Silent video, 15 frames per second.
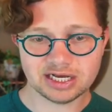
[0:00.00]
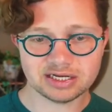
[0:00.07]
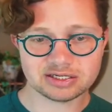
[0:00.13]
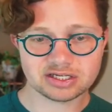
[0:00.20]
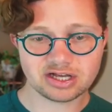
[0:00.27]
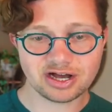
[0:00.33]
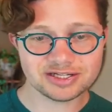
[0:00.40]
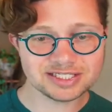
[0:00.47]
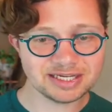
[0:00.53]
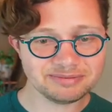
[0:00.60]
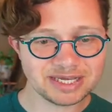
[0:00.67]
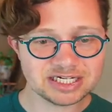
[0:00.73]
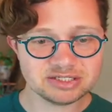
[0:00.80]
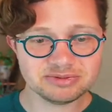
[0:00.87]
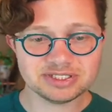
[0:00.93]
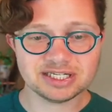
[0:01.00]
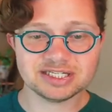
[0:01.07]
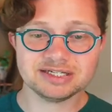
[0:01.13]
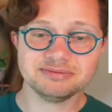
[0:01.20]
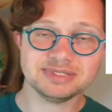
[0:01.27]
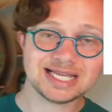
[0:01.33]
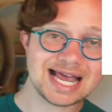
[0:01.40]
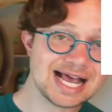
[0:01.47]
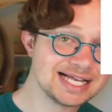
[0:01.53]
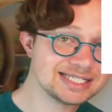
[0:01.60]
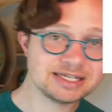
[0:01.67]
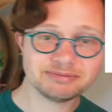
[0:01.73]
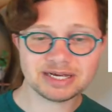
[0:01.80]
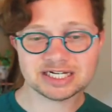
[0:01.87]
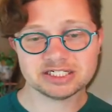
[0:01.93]
Content management systems,
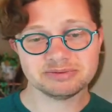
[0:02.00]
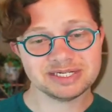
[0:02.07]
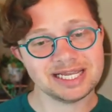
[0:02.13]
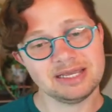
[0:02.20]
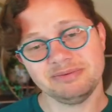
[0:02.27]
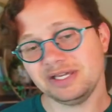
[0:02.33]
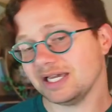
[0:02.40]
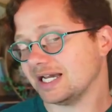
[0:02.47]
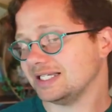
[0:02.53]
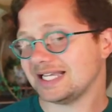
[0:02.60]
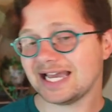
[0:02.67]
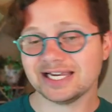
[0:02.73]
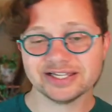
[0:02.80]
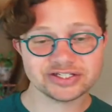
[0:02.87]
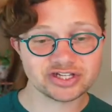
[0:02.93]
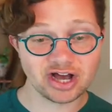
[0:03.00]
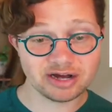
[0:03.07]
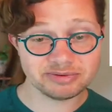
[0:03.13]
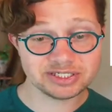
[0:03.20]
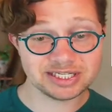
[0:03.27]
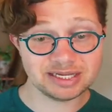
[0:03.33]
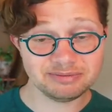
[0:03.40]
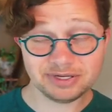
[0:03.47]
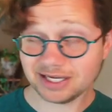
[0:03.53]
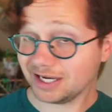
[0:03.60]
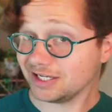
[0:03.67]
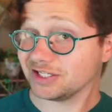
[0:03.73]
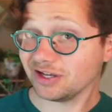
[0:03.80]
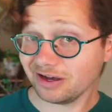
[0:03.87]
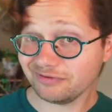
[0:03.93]
asset management APIs, headless commerce
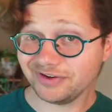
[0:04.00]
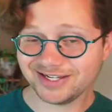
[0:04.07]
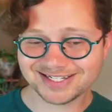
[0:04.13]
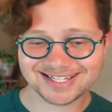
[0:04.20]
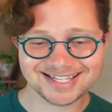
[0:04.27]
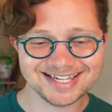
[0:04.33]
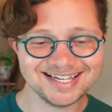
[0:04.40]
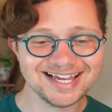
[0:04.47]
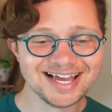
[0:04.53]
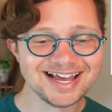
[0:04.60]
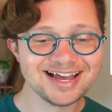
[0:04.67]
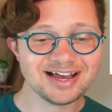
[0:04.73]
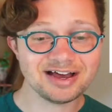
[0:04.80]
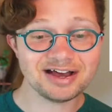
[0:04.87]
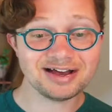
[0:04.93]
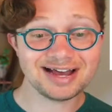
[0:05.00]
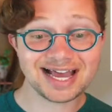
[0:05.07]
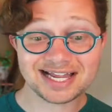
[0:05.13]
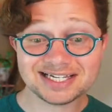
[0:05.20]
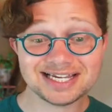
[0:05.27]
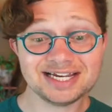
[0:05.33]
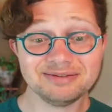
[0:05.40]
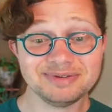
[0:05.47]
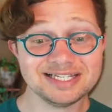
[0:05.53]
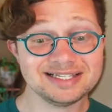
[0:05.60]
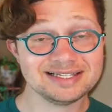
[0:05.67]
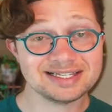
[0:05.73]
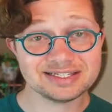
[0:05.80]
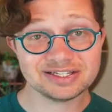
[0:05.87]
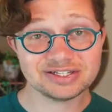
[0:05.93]
APIs, obviously, and
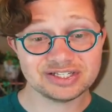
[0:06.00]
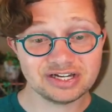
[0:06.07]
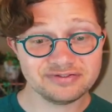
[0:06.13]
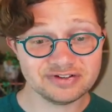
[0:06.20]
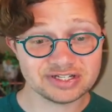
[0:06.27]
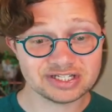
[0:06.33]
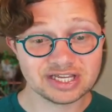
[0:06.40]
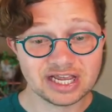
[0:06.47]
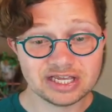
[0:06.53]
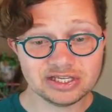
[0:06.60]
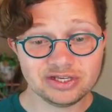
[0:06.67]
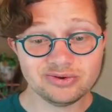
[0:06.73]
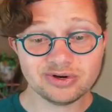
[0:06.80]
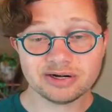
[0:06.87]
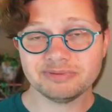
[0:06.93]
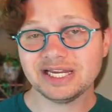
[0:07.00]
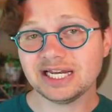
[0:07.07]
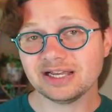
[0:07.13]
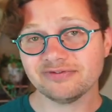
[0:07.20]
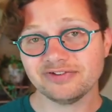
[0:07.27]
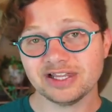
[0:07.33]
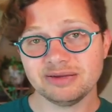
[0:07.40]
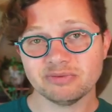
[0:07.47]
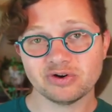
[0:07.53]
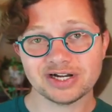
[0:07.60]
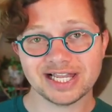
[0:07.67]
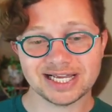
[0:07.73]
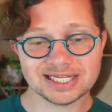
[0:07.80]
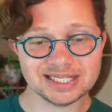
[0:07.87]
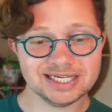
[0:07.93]
databases as a service, you are meaningfully more
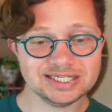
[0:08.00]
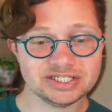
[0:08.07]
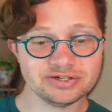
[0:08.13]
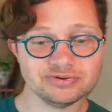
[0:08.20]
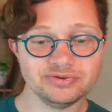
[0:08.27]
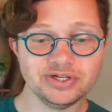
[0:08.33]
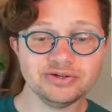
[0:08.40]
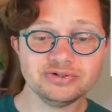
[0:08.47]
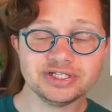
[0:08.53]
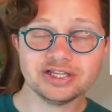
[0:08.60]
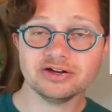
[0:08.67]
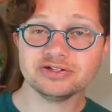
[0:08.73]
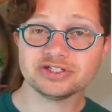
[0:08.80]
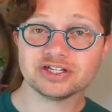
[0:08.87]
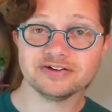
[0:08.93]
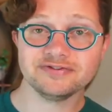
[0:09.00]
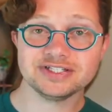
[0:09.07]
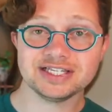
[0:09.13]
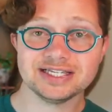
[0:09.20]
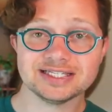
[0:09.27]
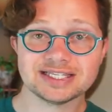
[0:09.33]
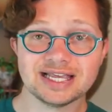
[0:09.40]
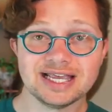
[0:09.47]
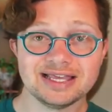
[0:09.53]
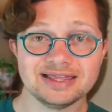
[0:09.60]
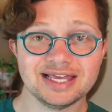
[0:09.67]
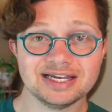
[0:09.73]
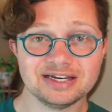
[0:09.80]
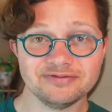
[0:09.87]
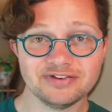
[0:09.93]
likely to use those services
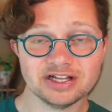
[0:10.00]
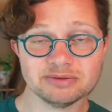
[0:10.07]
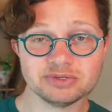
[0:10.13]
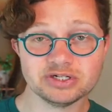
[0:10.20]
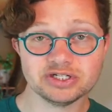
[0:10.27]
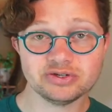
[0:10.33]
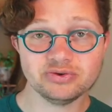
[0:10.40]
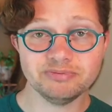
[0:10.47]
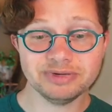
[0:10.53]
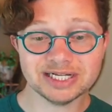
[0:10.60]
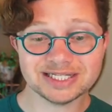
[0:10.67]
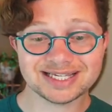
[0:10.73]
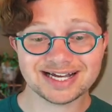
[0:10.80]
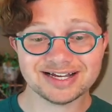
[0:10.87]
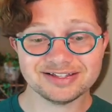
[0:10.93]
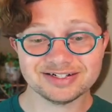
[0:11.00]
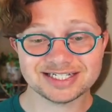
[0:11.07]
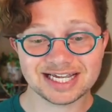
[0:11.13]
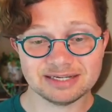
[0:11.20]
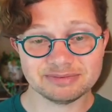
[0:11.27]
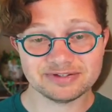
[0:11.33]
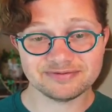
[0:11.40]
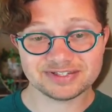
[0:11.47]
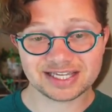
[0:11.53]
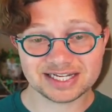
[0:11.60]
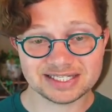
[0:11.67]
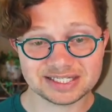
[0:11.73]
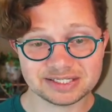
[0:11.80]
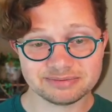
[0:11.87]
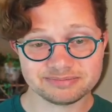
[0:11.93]
than developers who build other types of
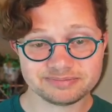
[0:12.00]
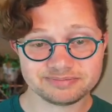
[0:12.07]
sites.